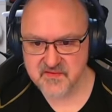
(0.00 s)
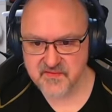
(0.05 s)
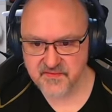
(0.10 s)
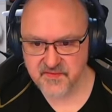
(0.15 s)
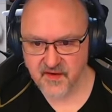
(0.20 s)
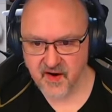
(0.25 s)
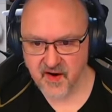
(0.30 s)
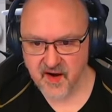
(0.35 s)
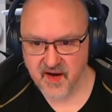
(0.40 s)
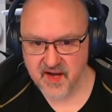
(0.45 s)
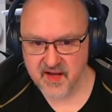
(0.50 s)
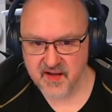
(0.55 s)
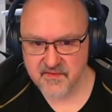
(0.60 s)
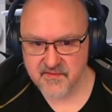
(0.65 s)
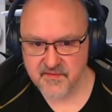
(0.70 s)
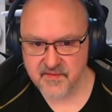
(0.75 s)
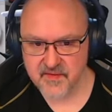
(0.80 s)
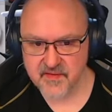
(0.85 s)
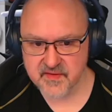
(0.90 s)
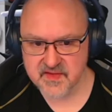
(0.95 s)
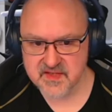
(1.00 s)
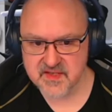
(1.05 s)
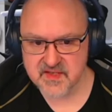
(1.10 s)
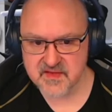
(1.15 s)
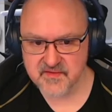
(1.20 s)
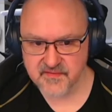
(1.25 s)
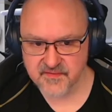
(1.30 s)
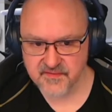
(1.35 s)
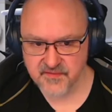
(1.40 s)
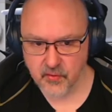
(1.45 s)
5, this
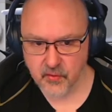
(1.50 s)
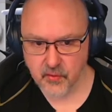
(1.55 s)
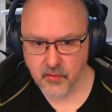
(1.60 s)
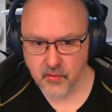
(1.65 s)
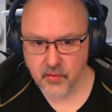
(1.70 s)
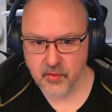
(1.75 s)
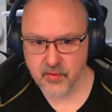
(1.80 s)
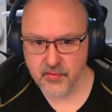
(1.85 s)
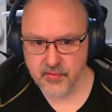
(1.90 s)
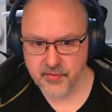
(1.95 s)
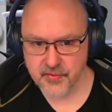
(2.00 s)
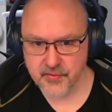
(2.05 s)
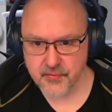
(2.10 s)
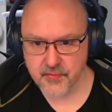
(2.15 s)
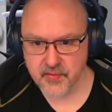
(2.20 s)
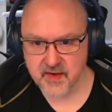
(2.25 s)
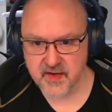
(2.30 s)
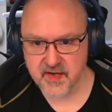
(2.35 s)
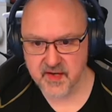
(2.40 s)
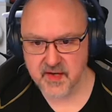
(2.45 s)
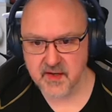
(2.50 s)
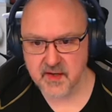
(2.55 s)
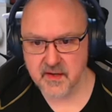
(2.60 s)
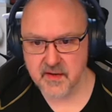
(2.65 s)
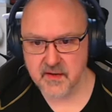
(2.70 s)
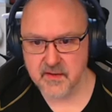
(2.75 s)
is 4, 3.